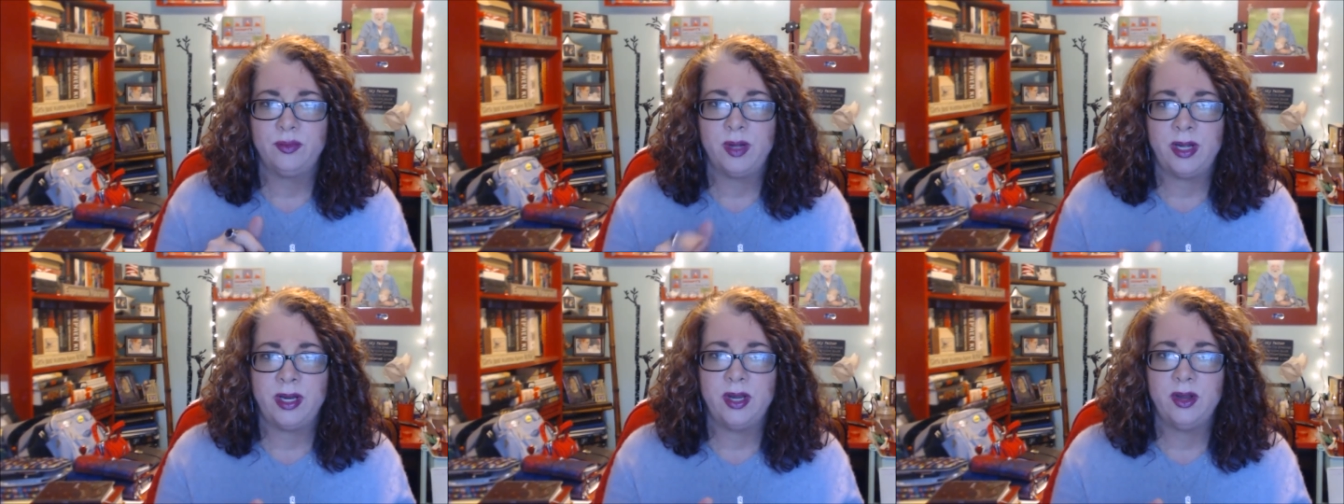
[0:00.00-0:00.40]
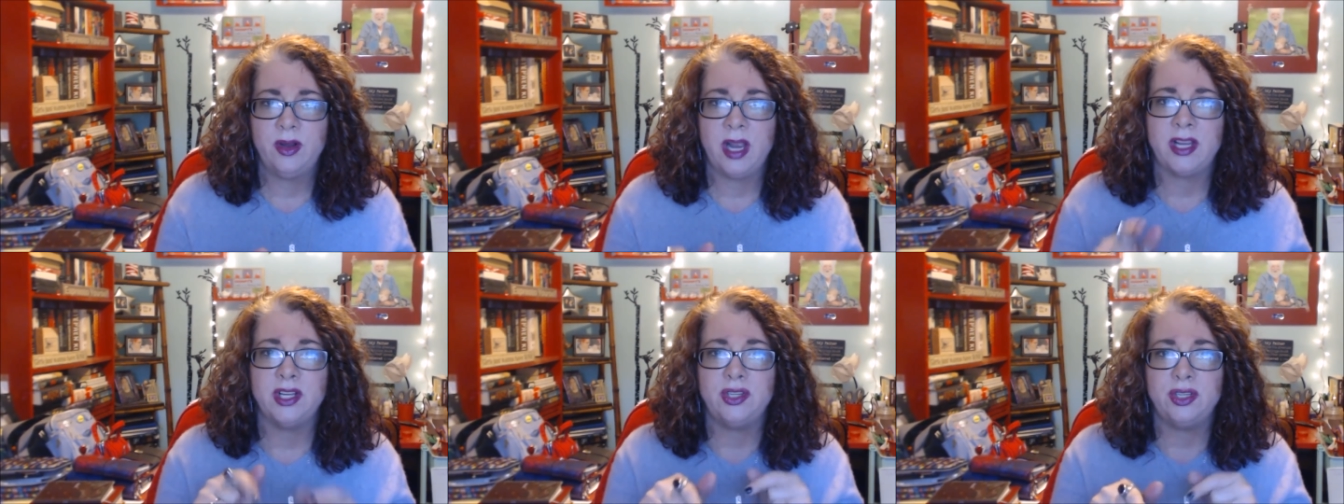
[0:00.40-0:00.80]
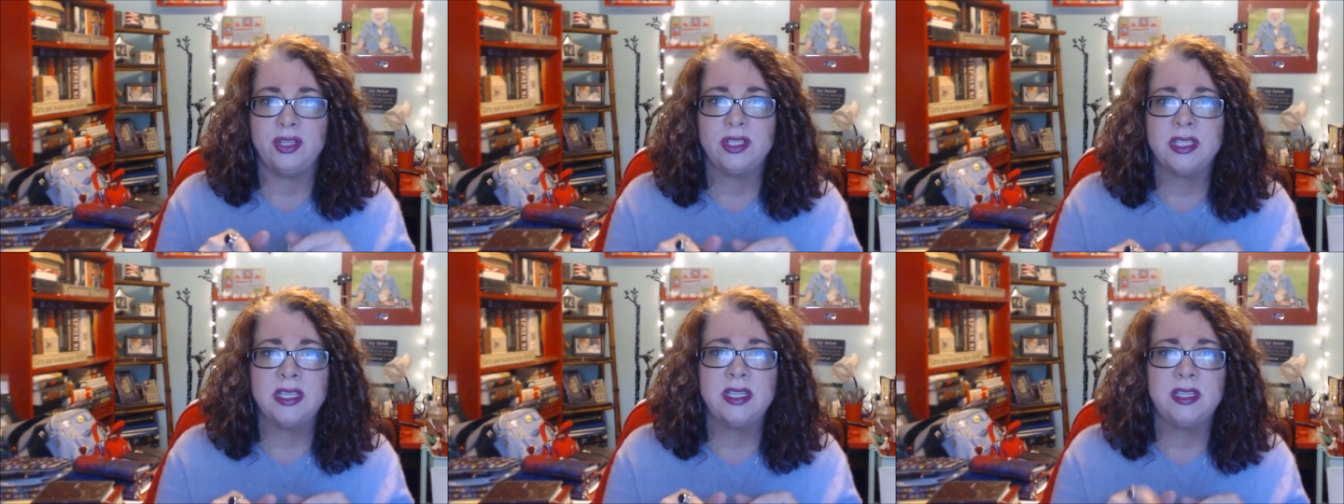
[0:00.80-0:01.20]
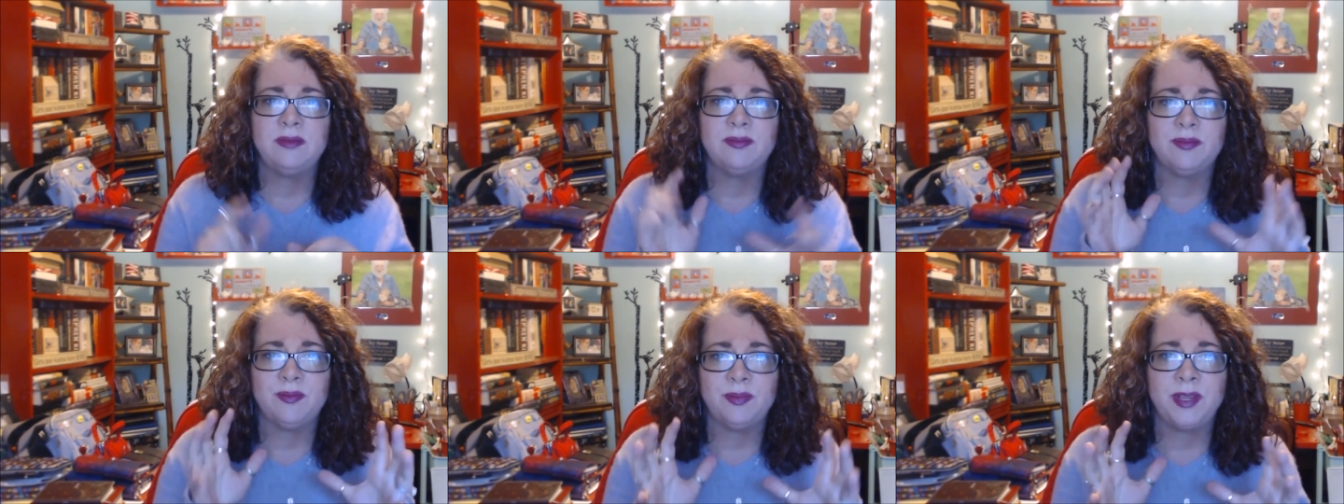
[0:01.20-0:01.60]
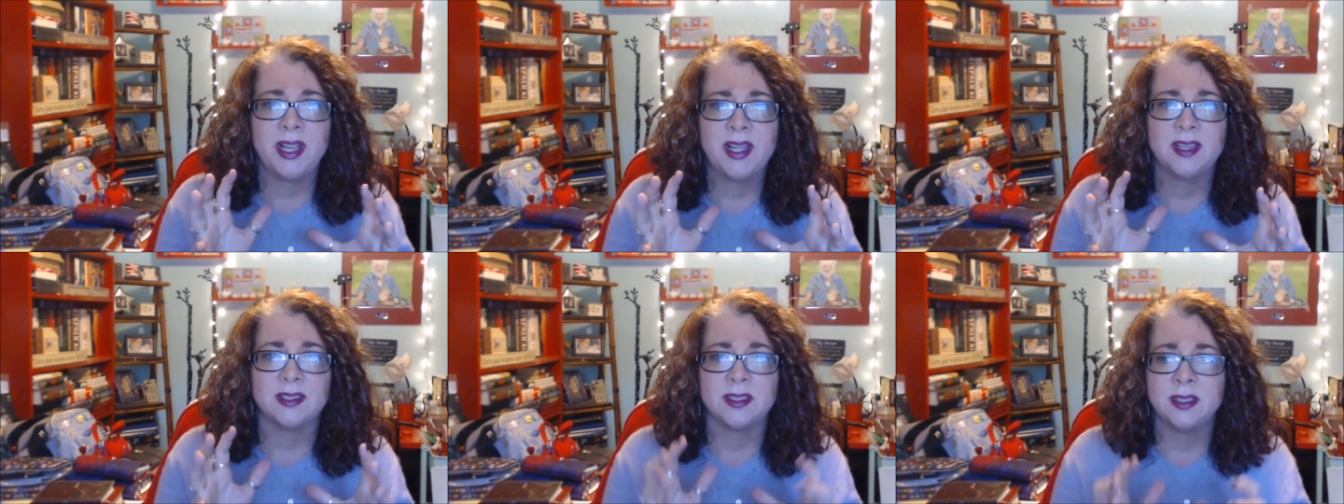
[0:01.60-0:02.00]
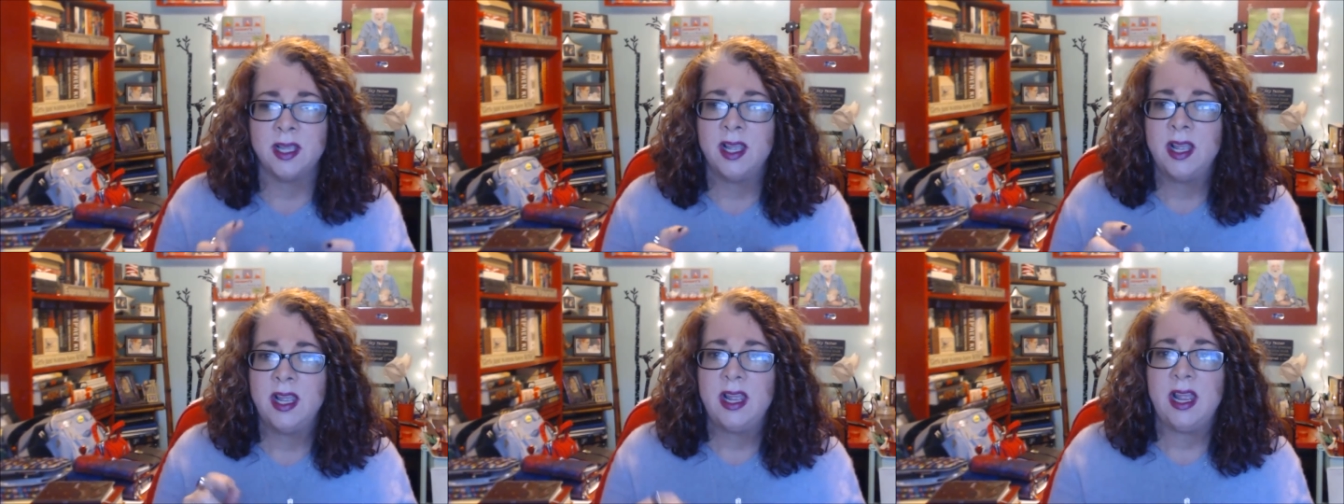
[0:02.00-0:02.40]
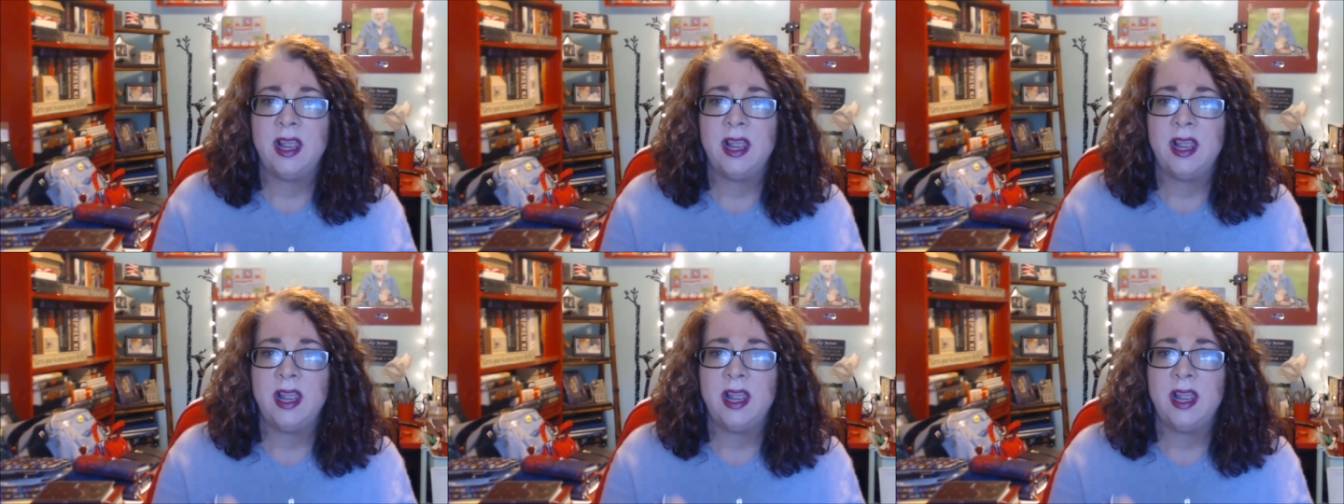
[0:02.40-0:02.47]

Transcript: prettier. I could use it. Yes.